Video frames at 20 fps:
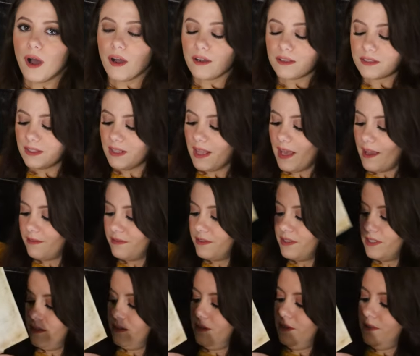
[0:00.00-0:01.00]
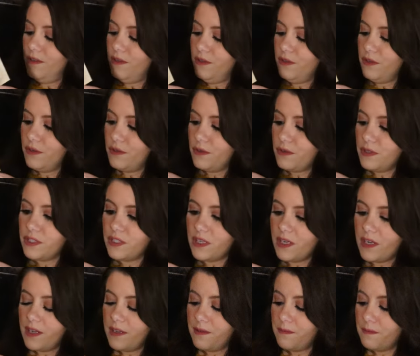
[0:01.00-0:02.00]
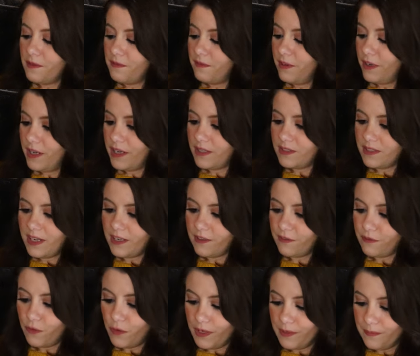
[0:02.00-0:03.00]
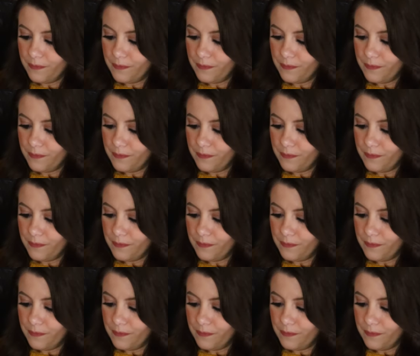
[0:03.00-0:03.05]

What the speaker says: the box left, which I am very excited